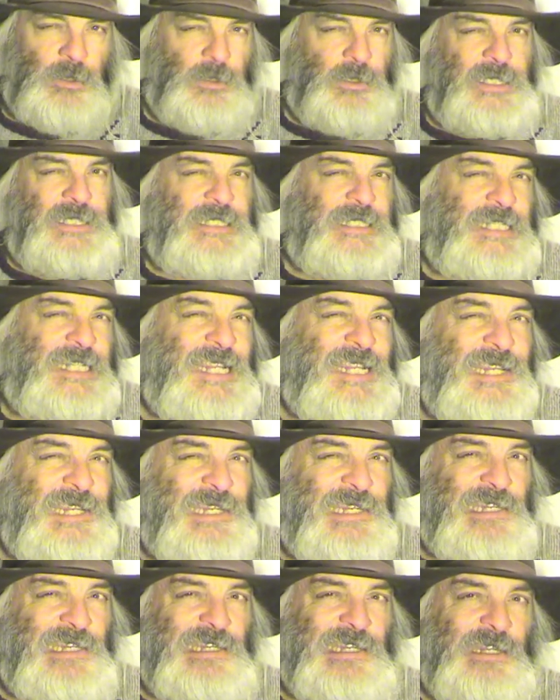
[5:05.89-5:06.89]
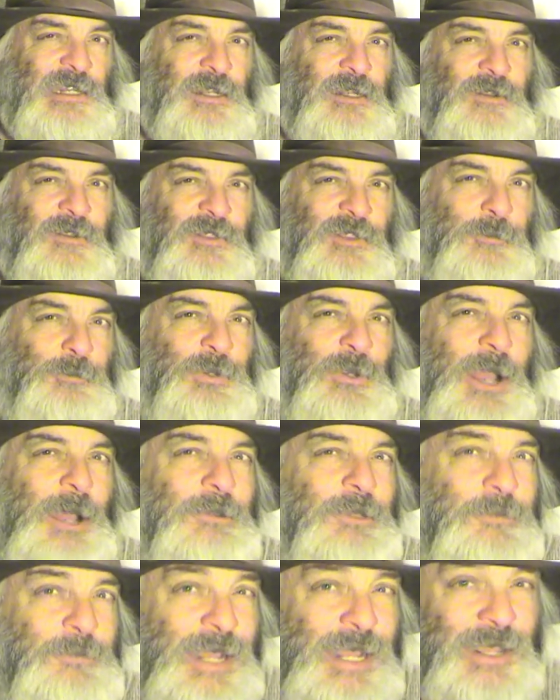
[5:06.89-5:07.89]
See, the
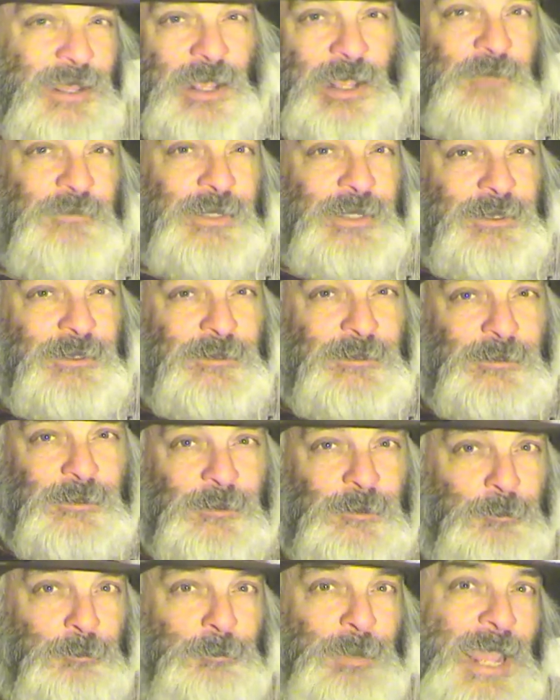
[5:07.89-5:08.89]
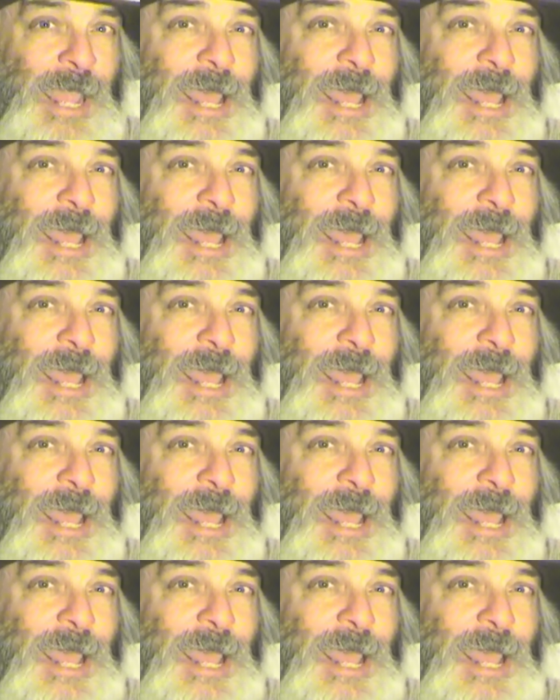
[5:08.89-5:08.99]
problem I have here